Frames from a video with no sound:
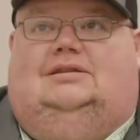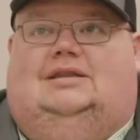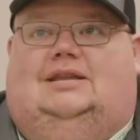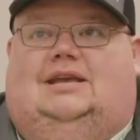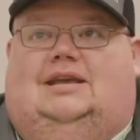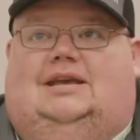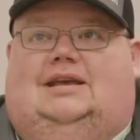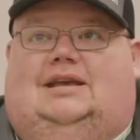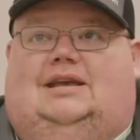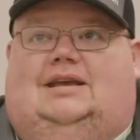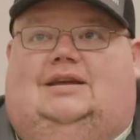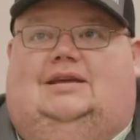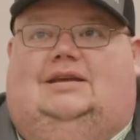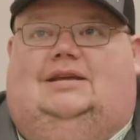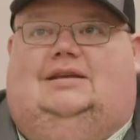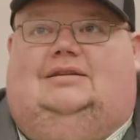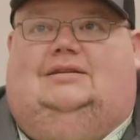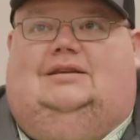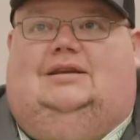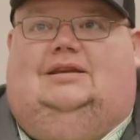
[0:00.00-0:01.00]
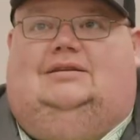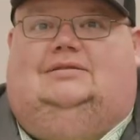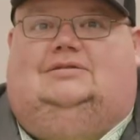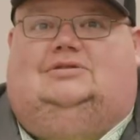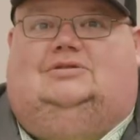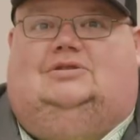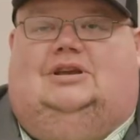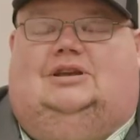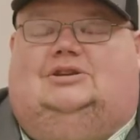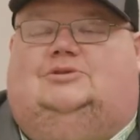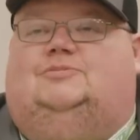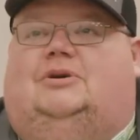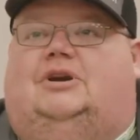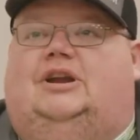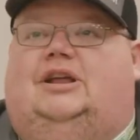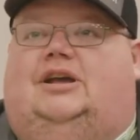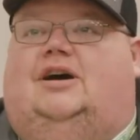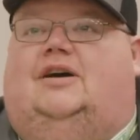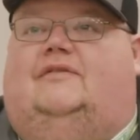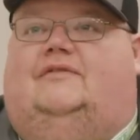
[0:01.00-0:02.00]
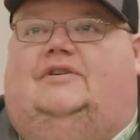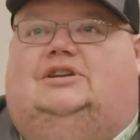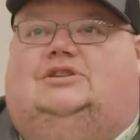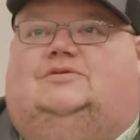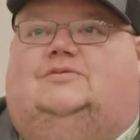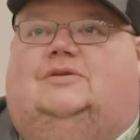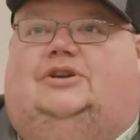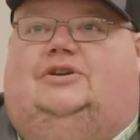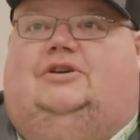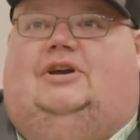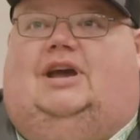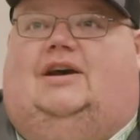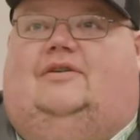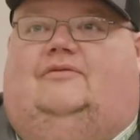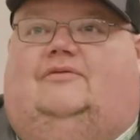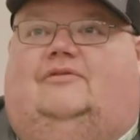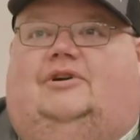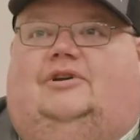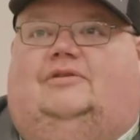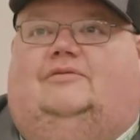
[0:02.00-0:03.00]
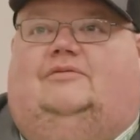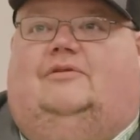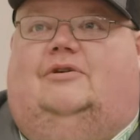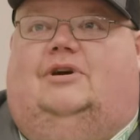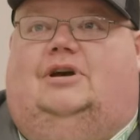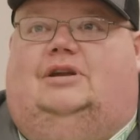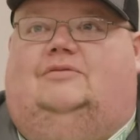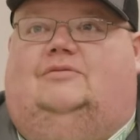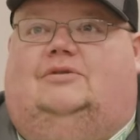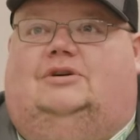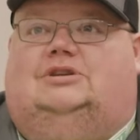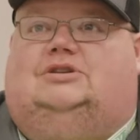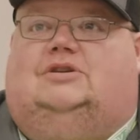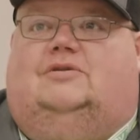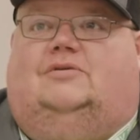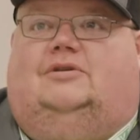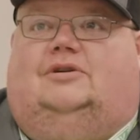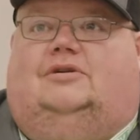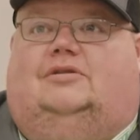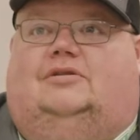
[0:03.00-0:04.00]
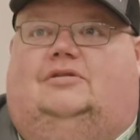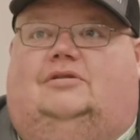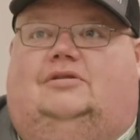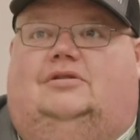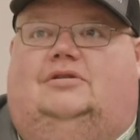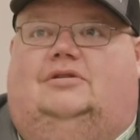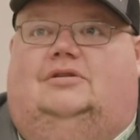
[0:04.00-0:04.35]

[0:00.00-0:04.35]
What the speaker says: It's pretty obvious when you have one what's going on.